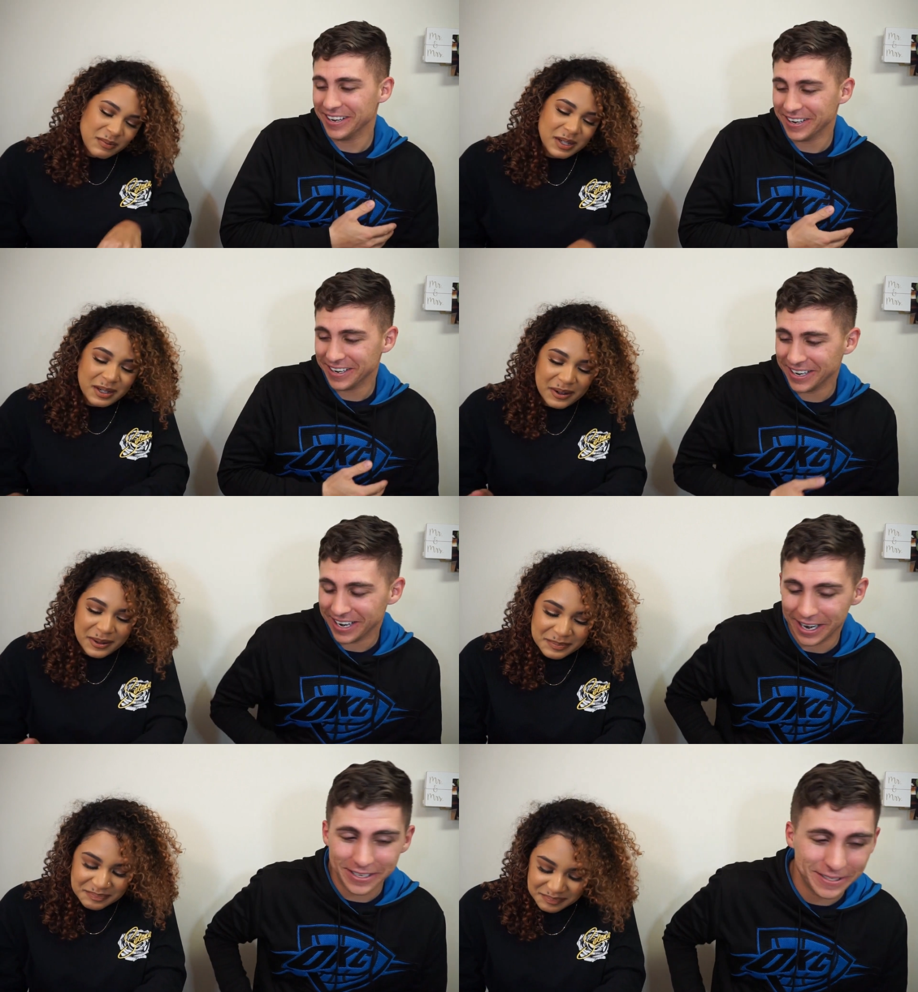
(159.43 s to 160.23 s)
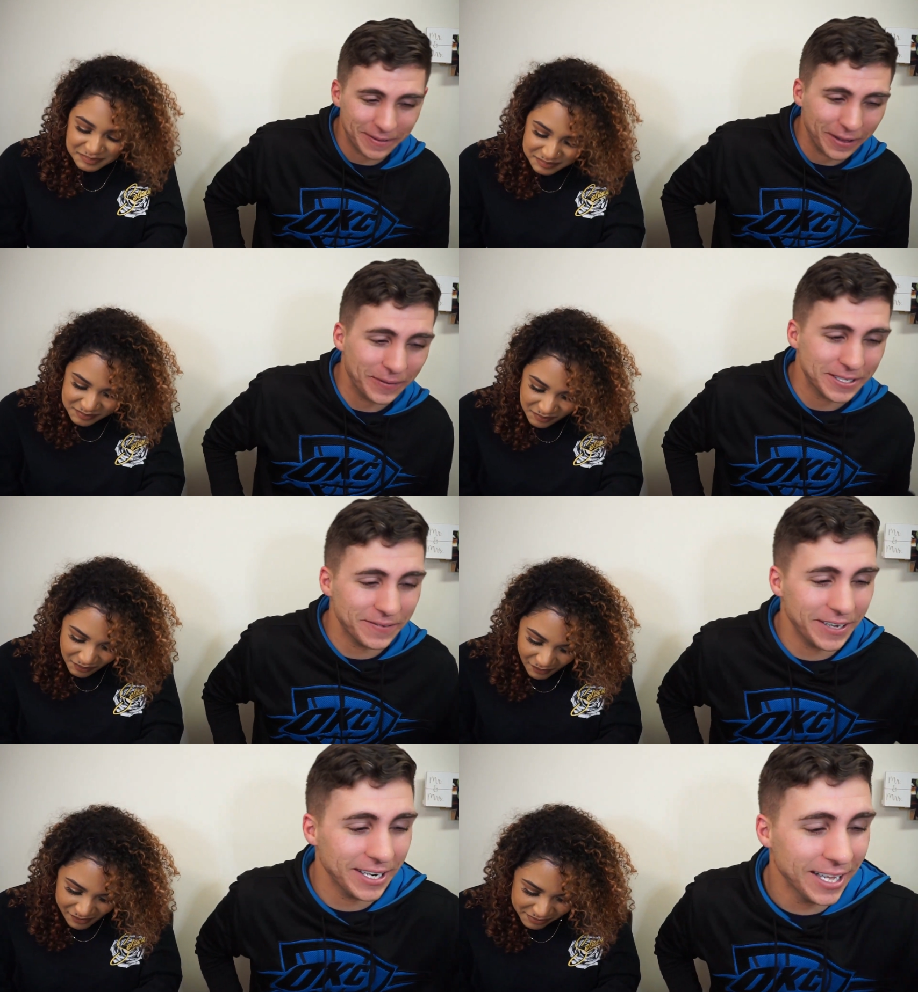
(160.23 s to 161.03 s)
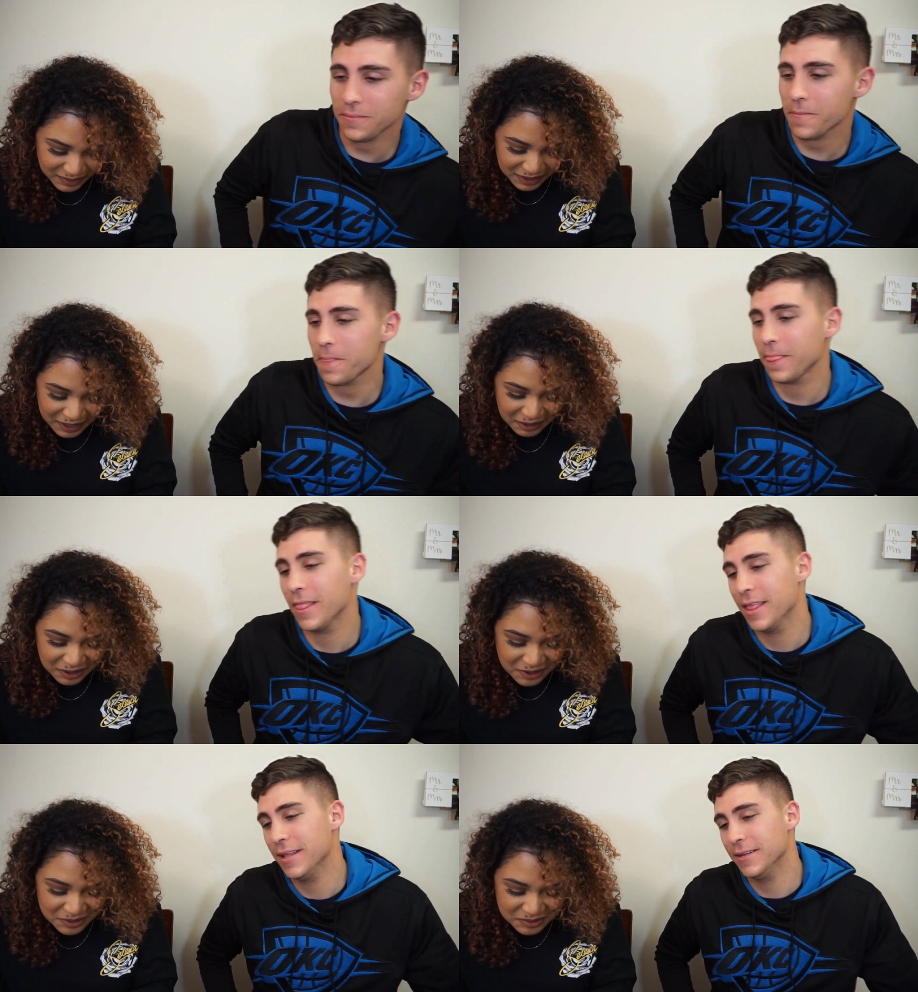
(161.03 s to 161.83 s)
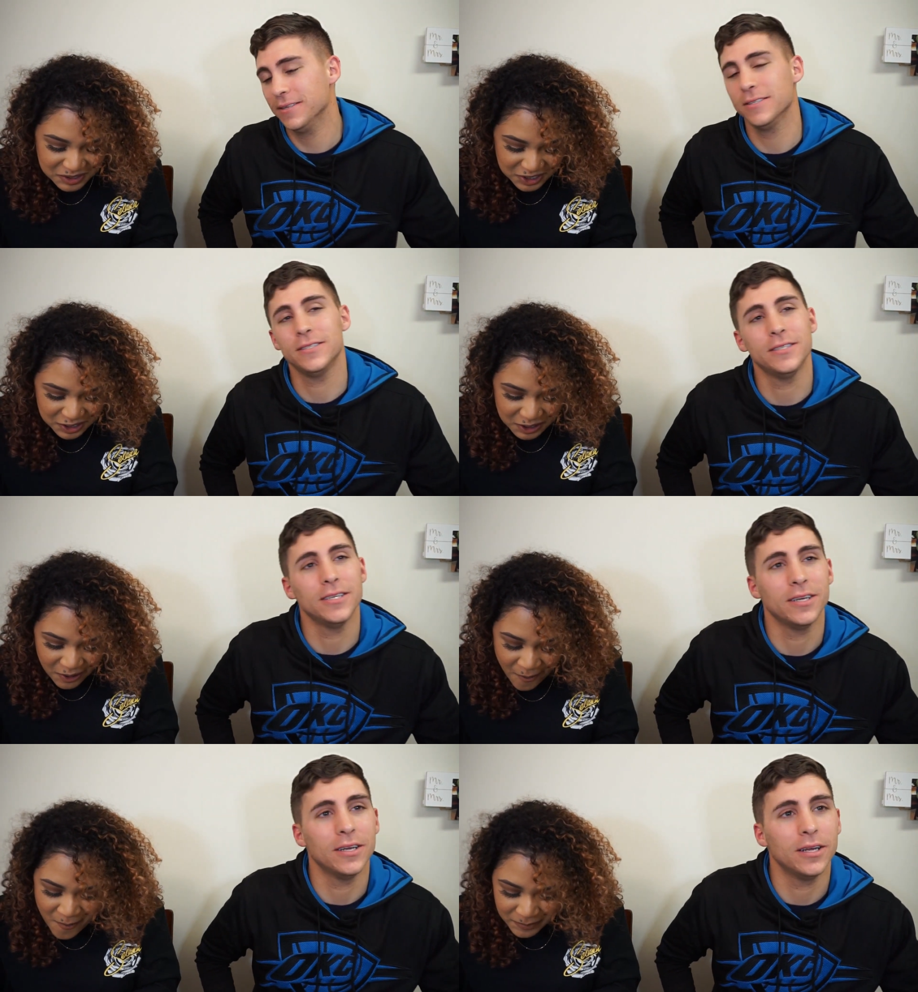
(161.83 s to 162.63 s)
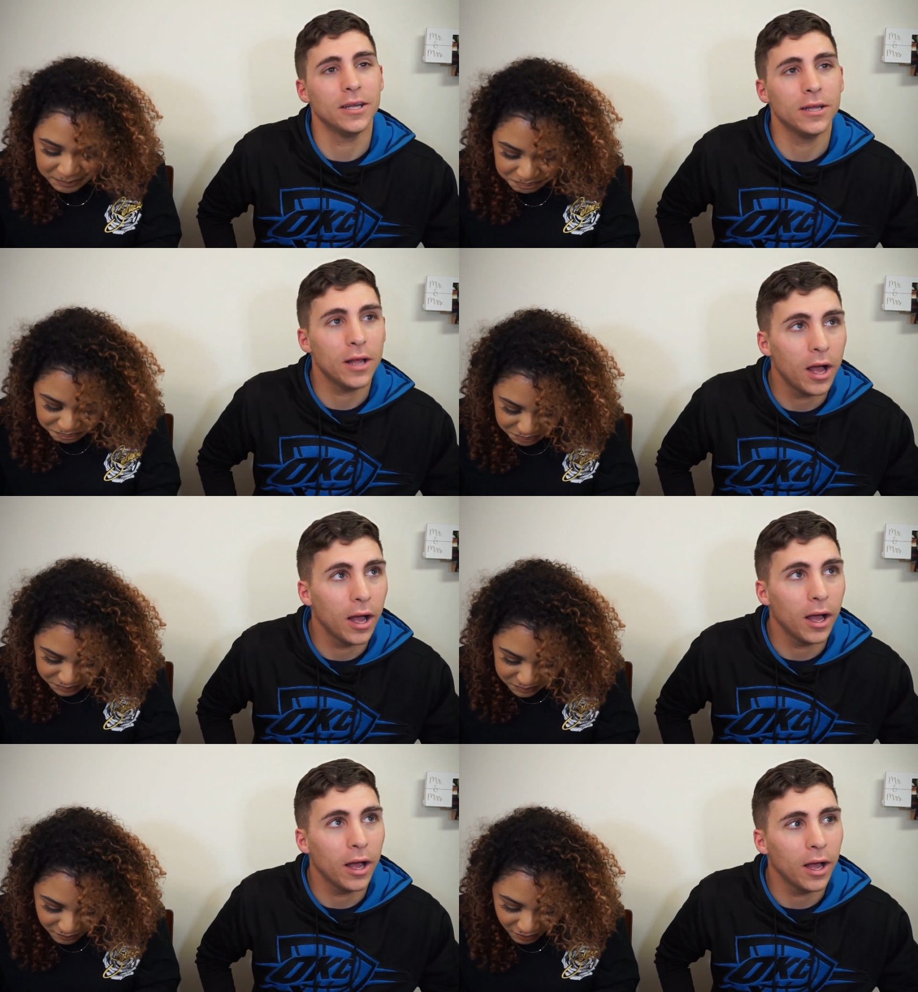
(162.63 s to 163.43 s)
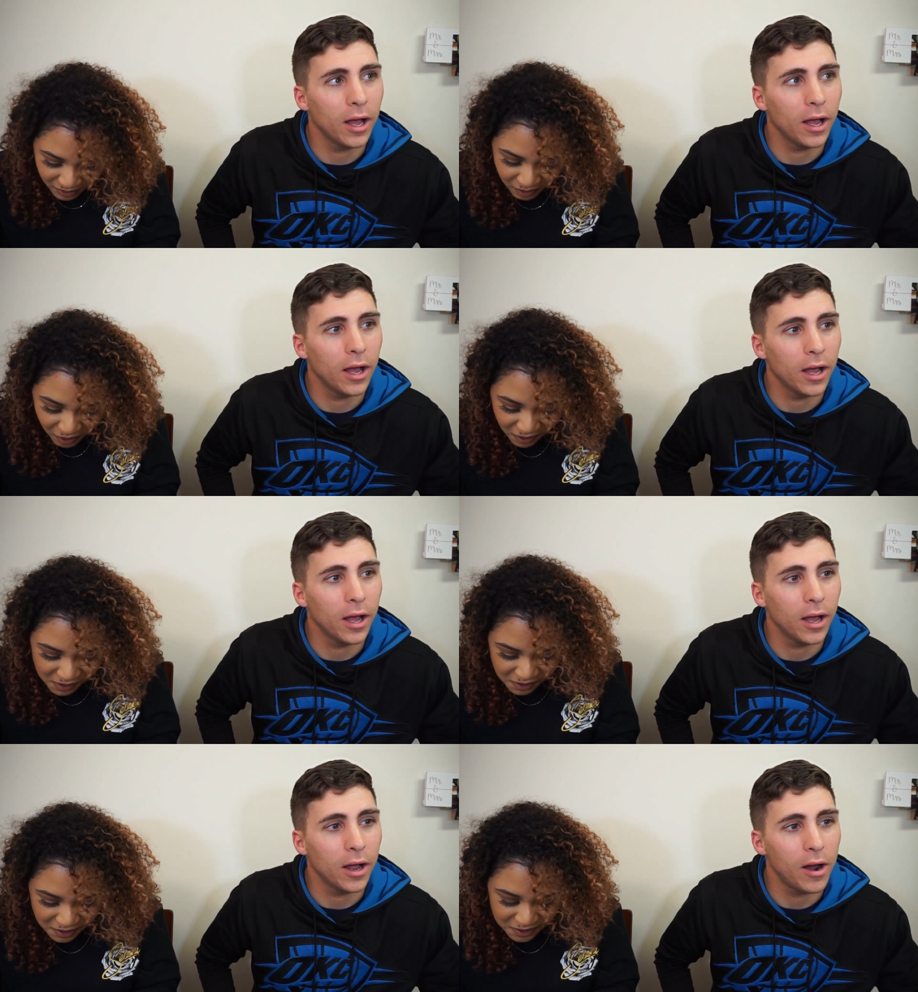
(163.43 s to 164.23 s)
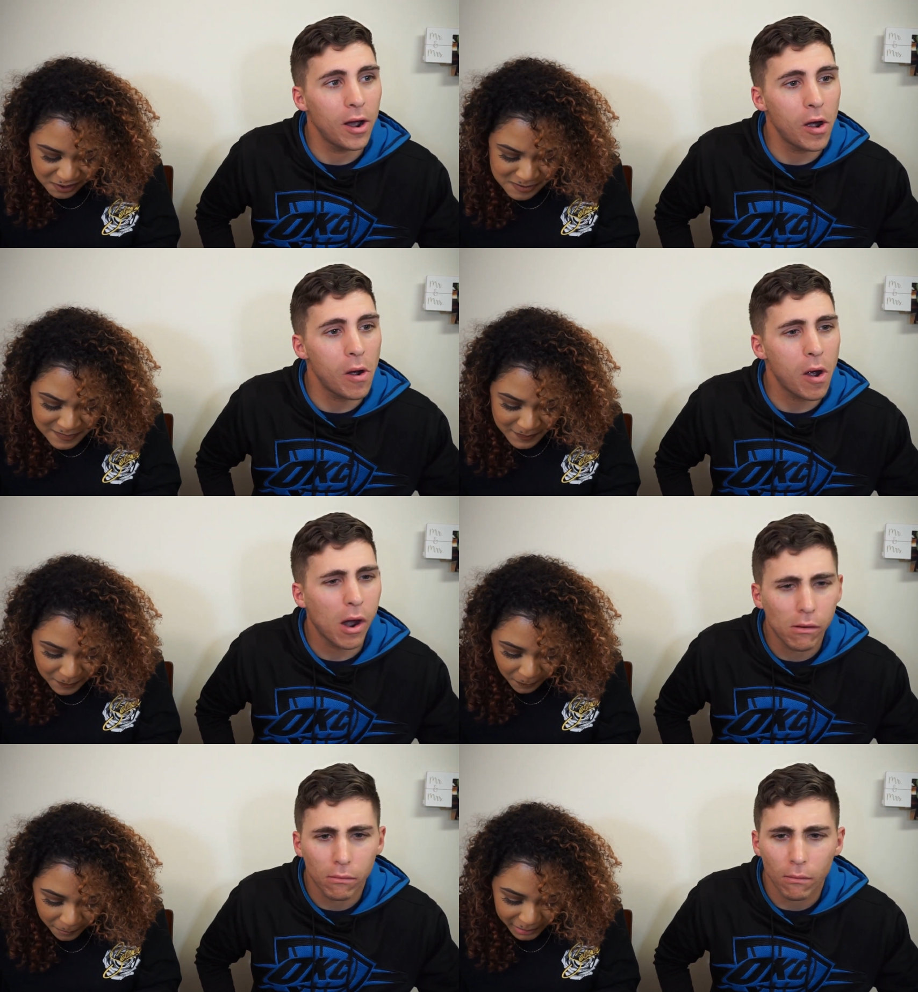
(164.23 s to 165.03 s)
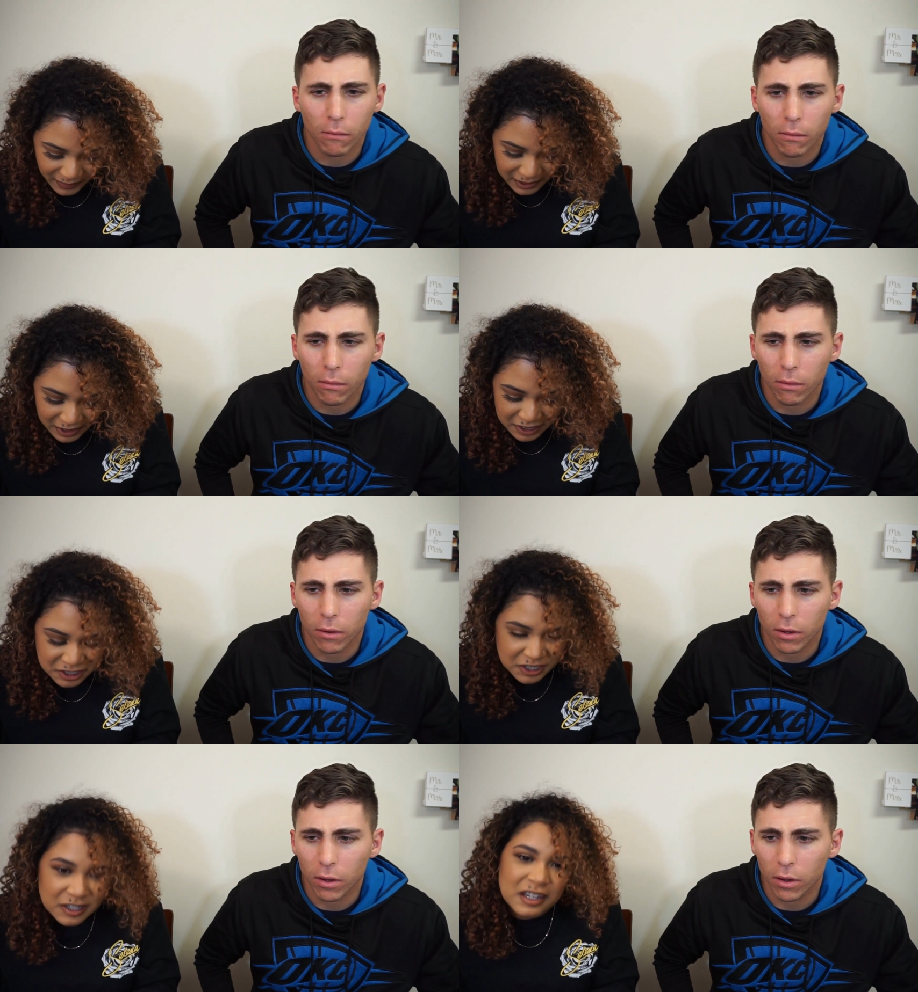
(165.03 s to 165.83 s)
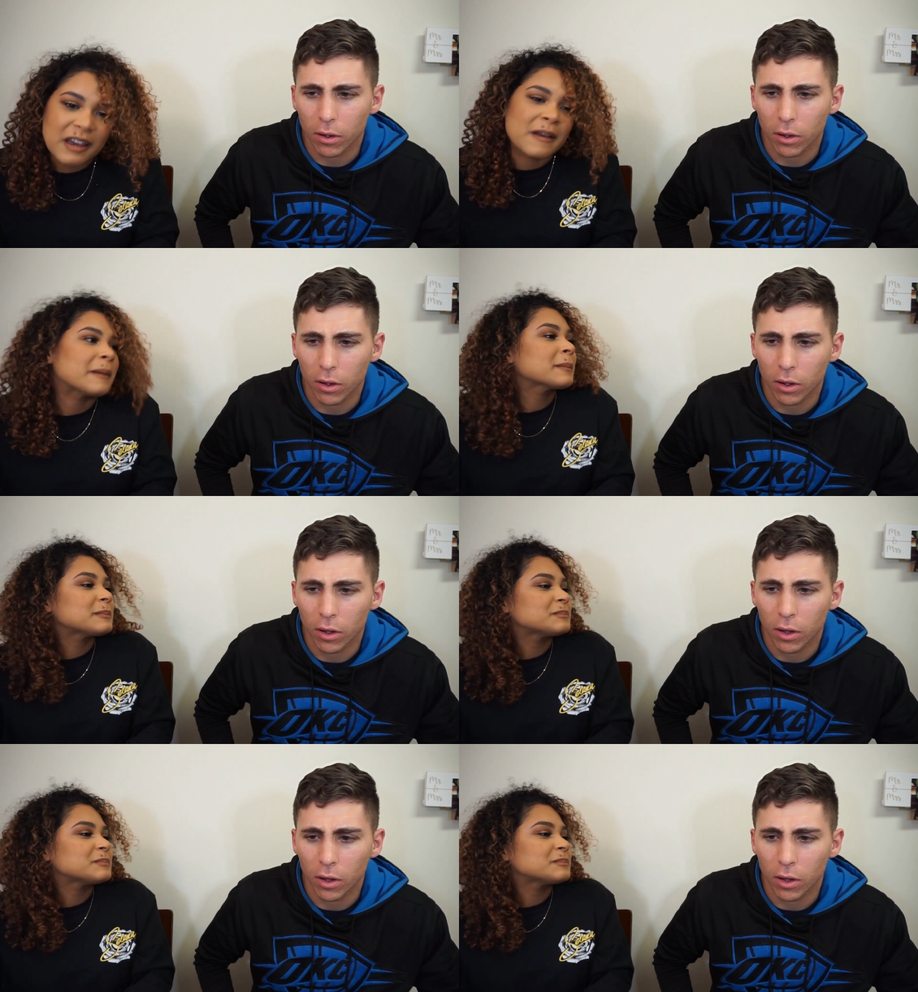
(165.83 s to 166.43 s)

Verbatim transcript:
Speaker 1: my god.
Speaker 2: How do you spell it? What does it mean?
Speaker 1: L O G O R R H E A.